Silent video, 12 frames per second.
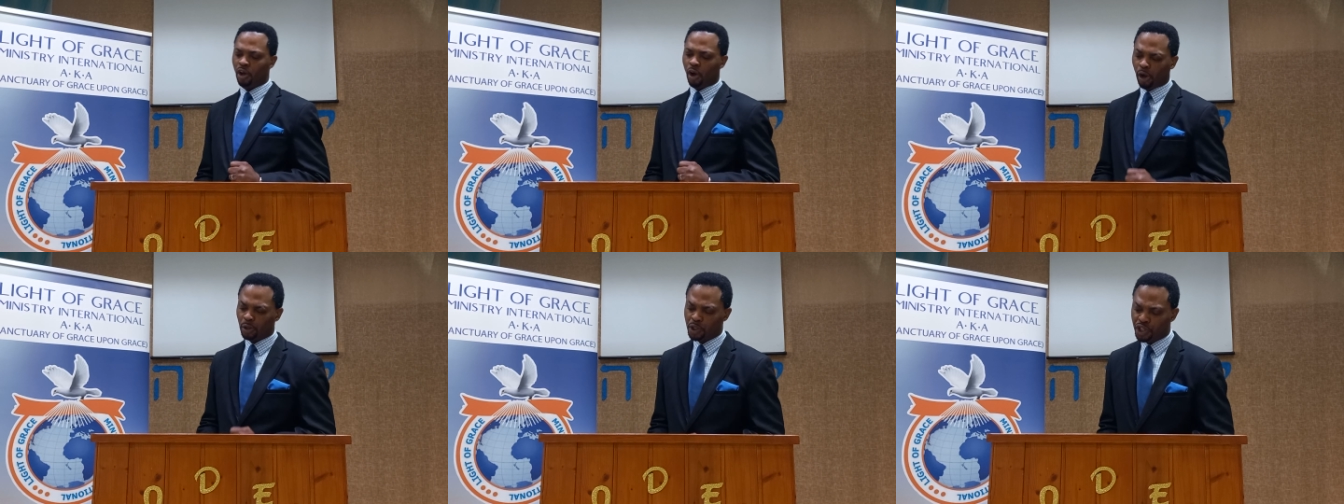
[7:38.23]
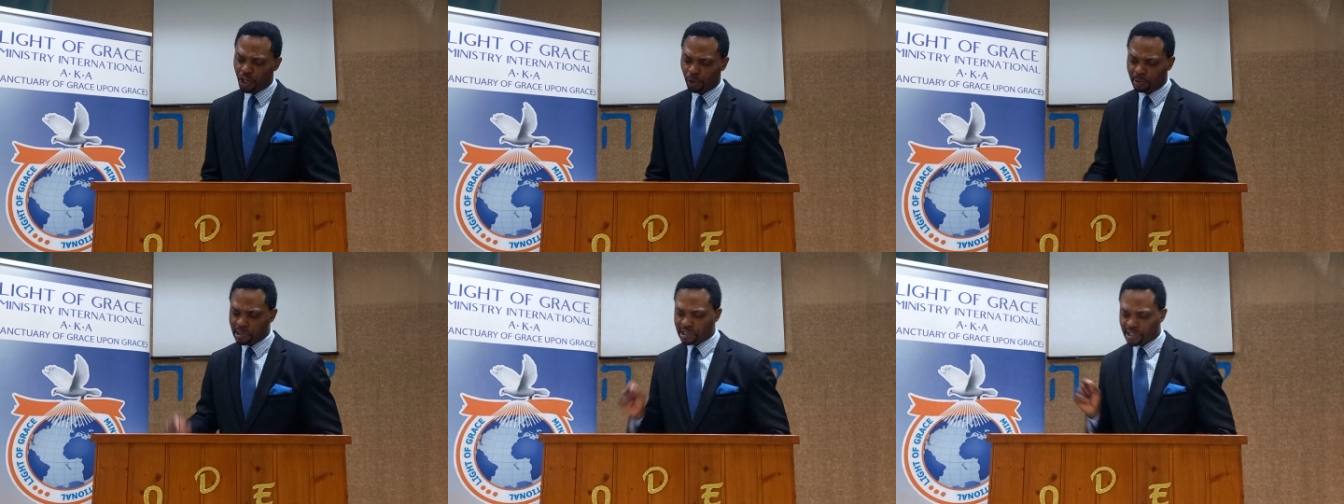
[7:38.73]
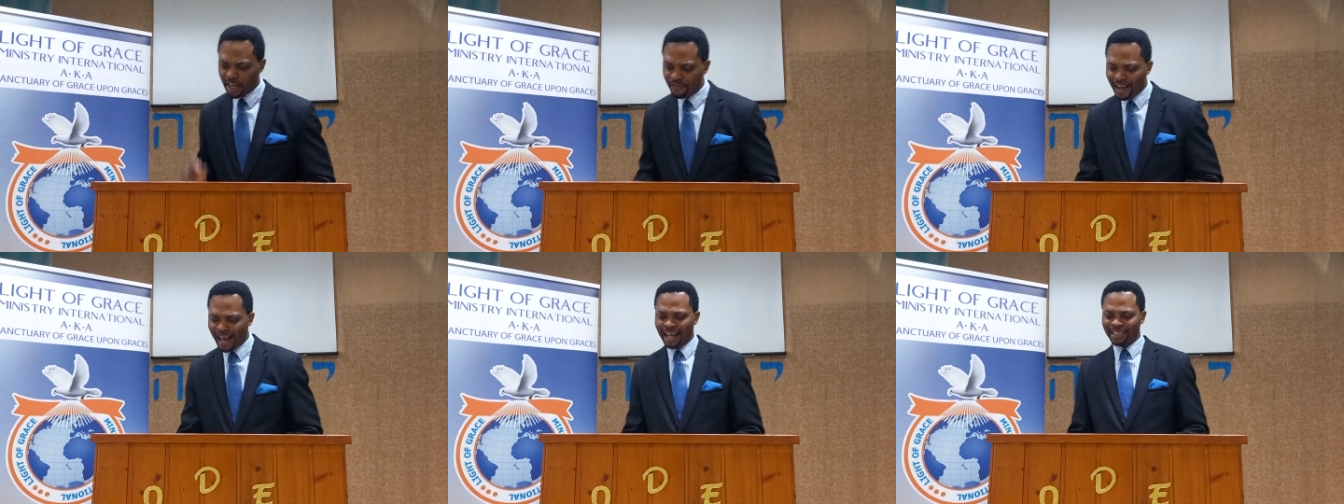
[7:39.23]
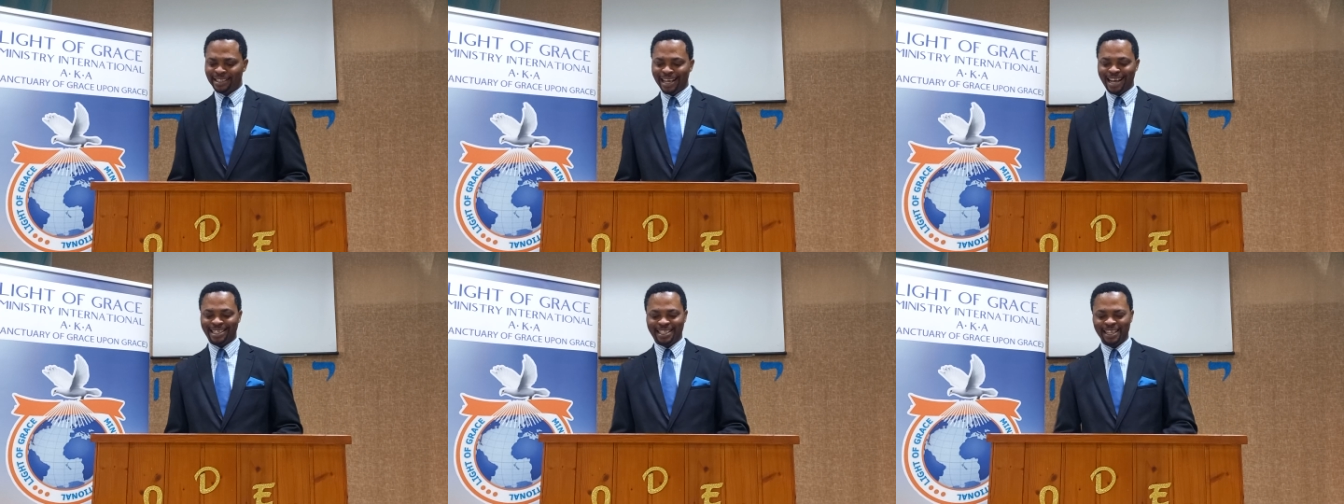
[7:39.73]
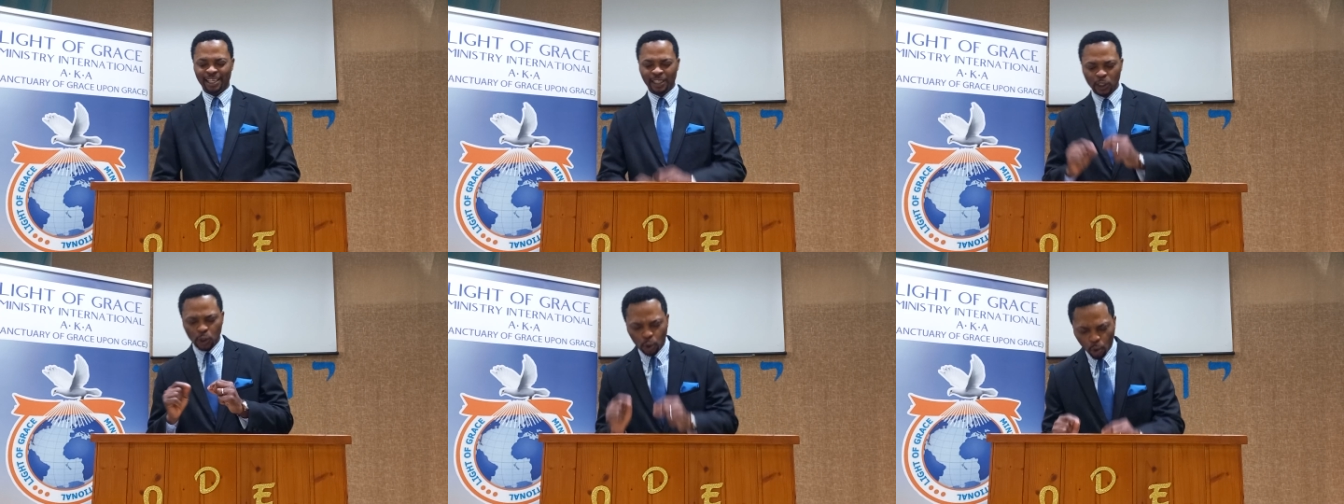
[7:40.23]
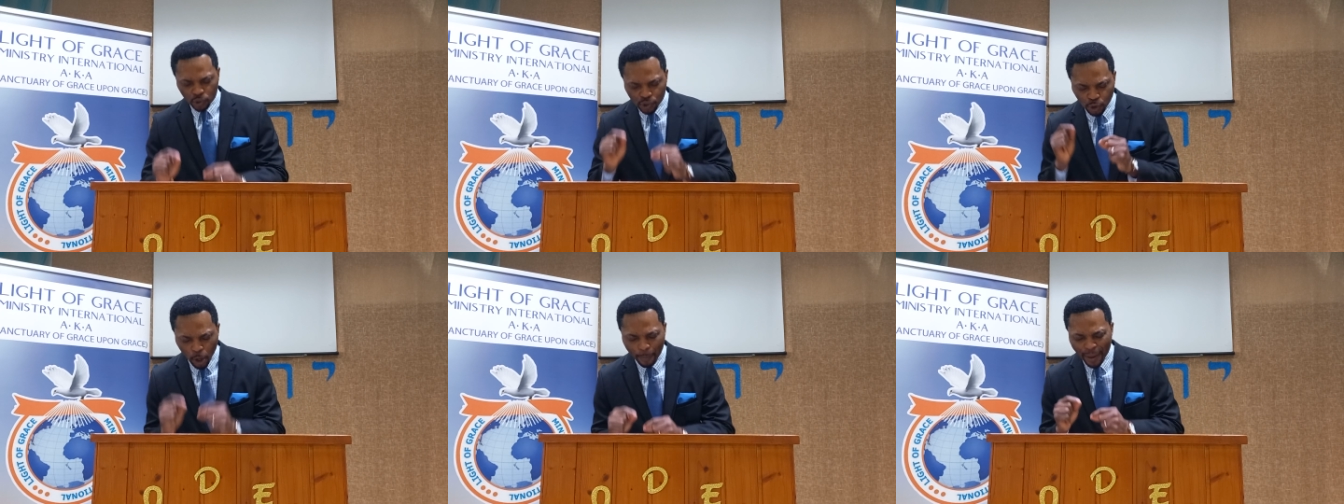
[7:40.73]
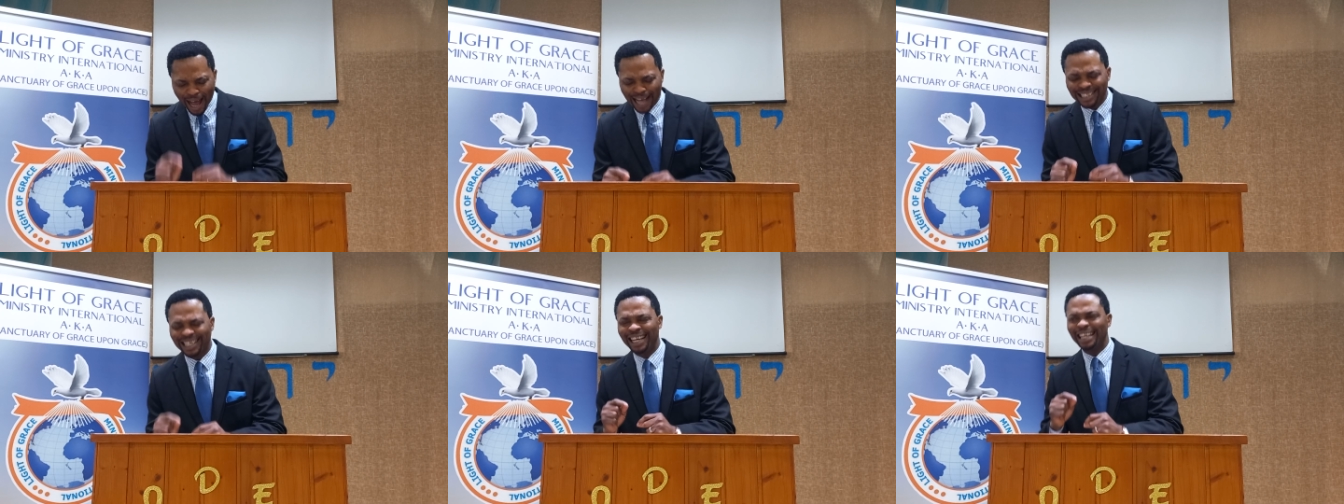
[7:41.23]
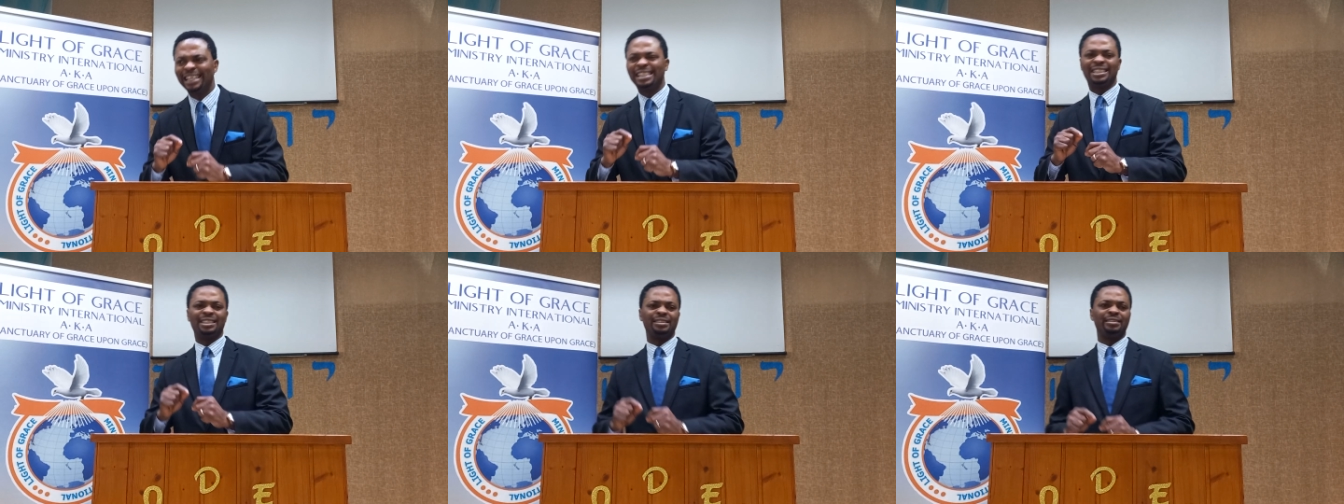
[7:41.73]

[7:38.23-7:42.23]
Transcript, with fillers: until you receive answers, don't stop asking.